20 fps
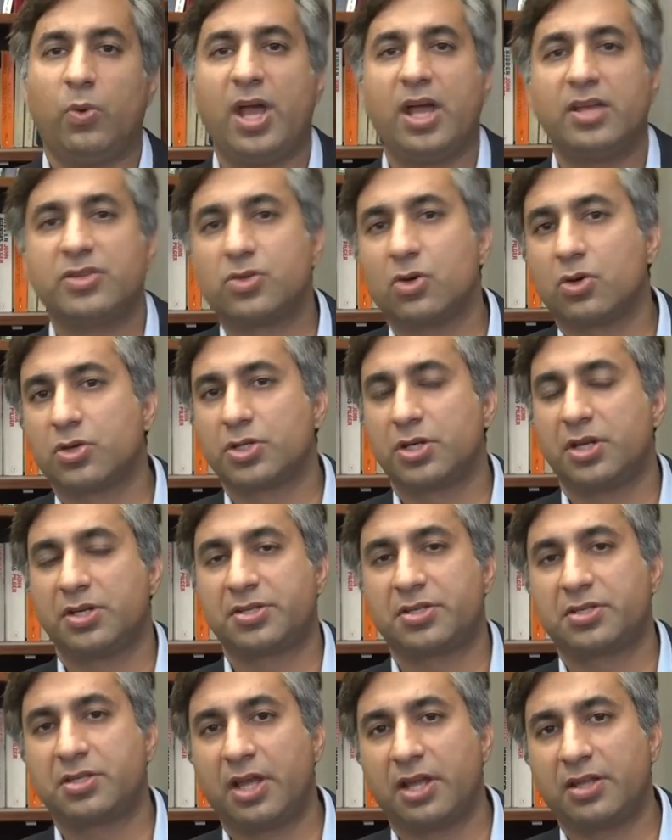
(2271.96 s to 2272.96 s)
Where
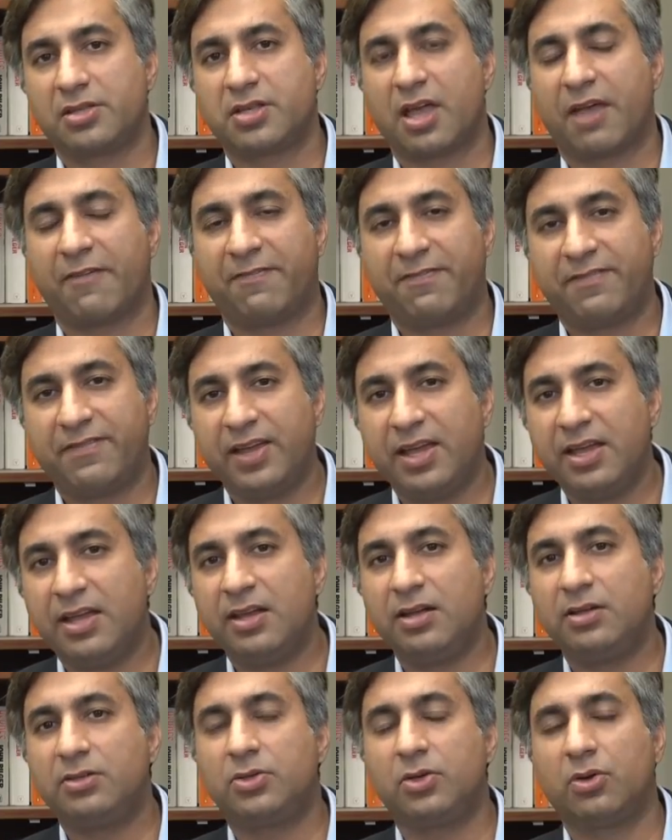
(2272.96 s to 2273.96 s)
socialist states have
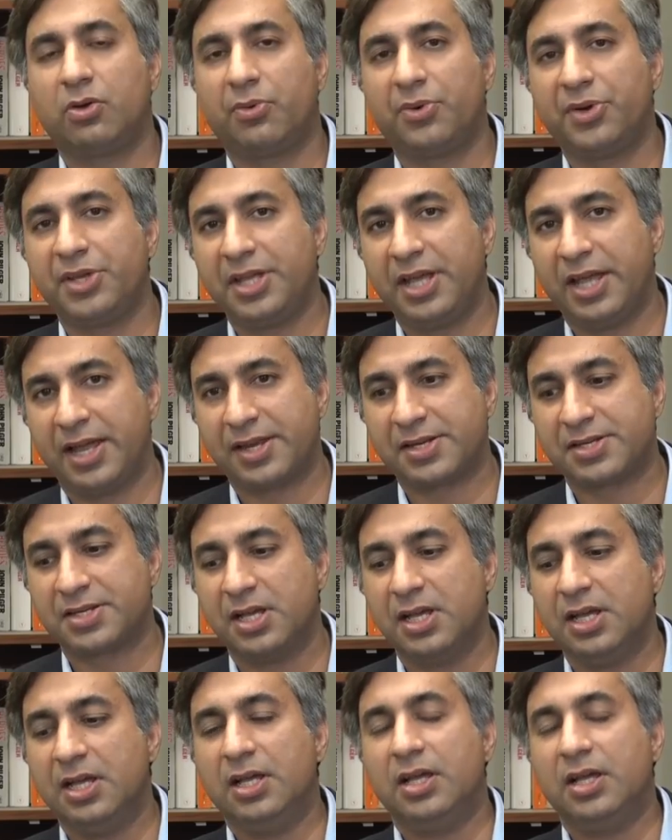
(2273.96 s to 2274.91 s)
failed to create